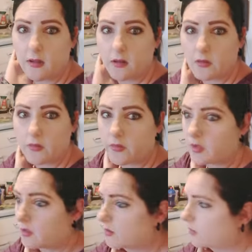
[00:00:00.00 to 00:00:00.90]
I was
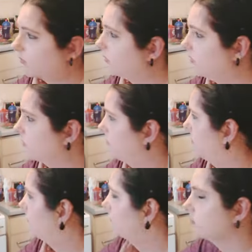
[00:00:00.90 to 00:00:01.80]
thinking I was doing something
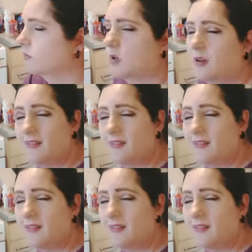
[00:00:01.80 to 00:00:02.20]
wrong, but...